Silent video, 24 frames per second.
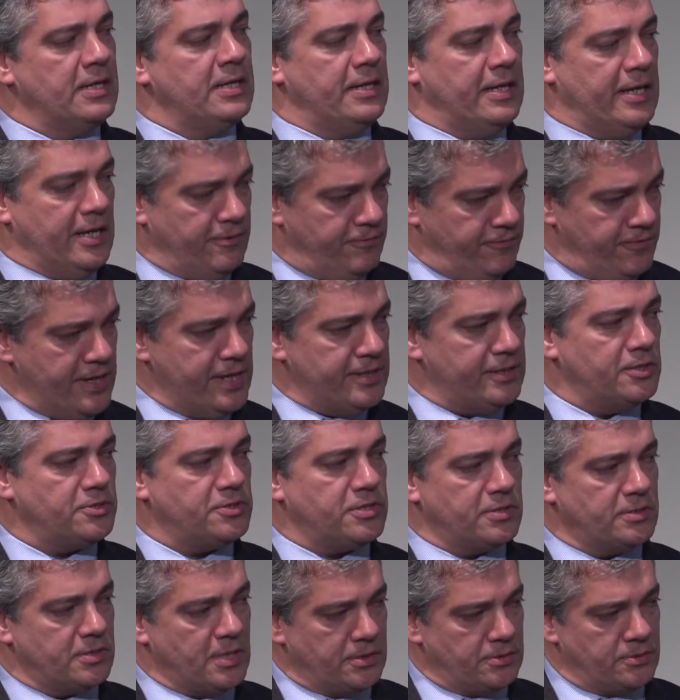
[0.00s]
advantage
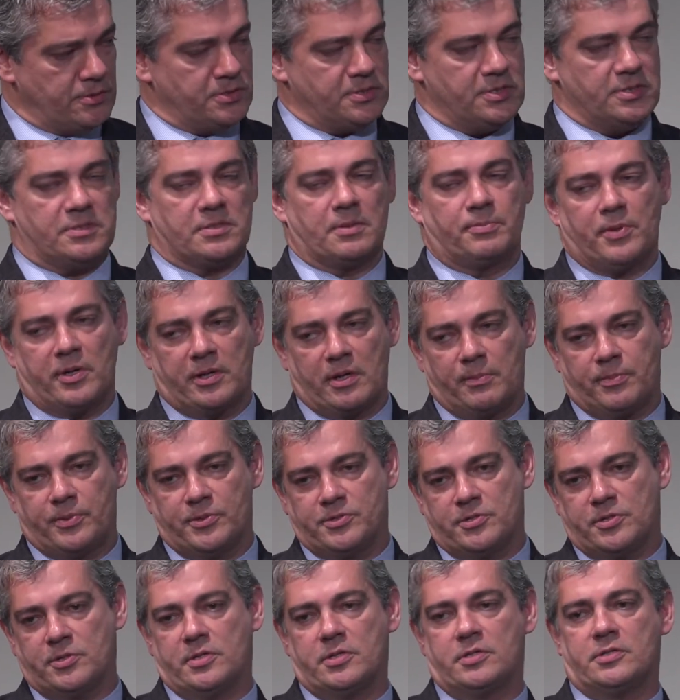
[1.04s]
and to seize upon
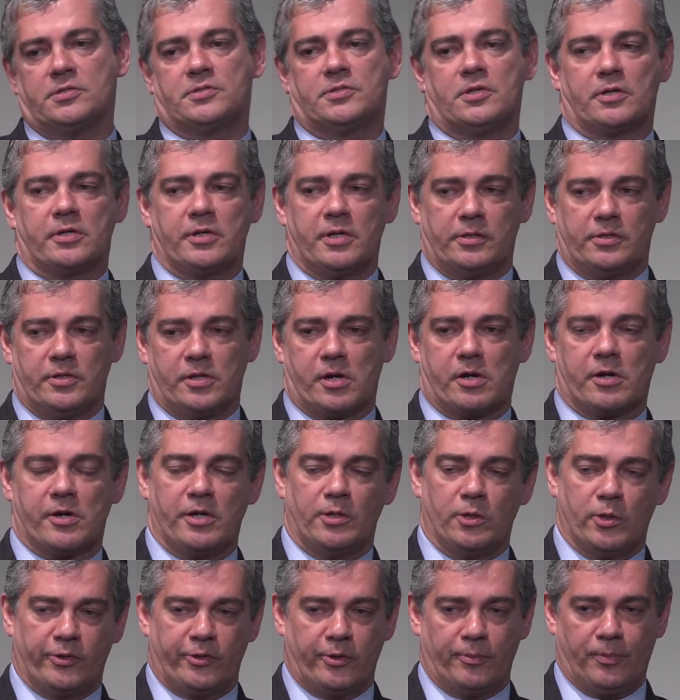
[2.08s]
opportunities that are in
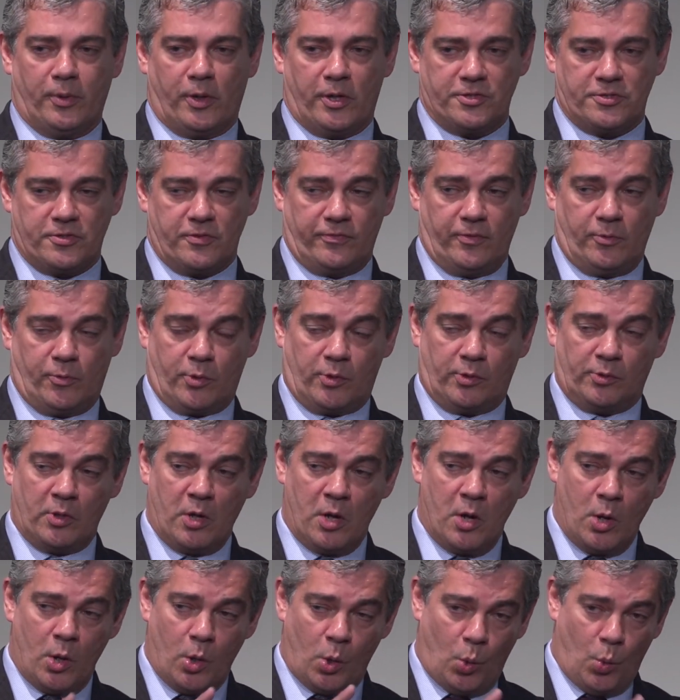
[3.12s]
other parts of the world,
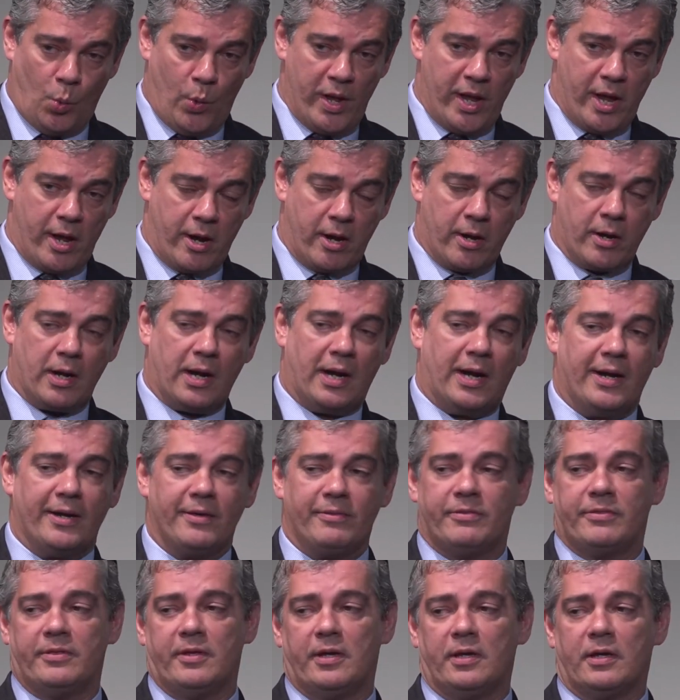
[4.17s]
where I
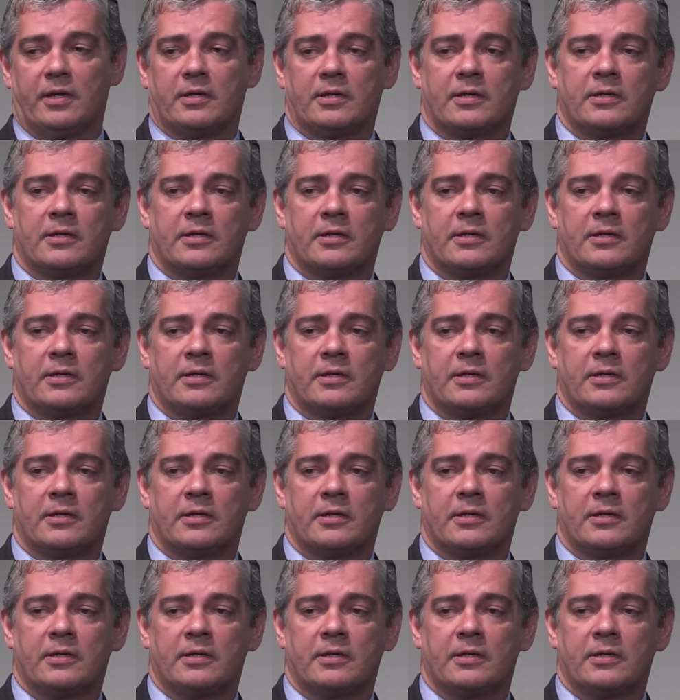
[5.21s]
think